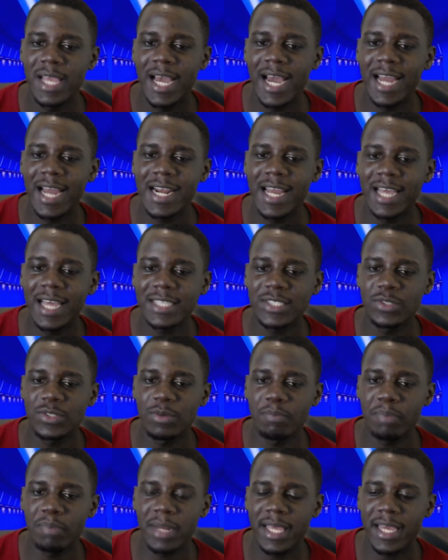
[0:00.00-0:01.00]
an
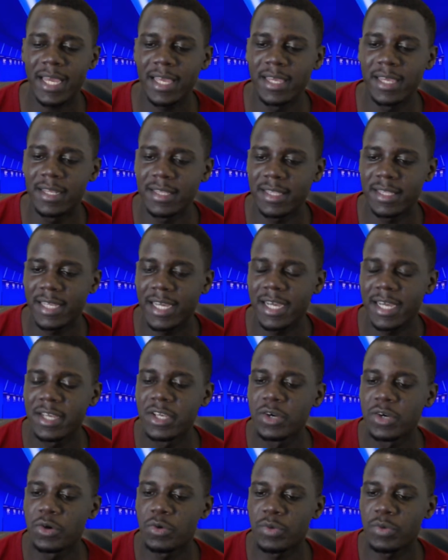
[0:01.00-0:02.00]
Arsenal player in there
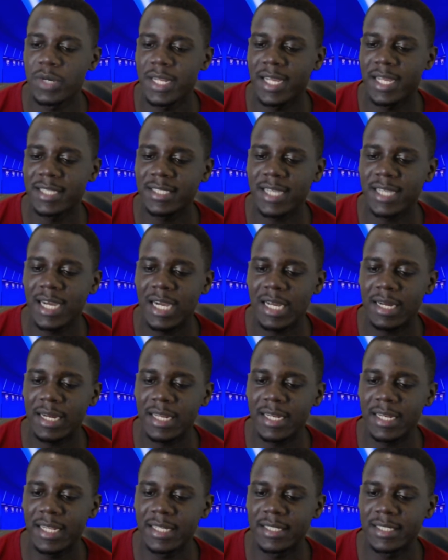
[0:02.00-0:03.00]
who really has agreed a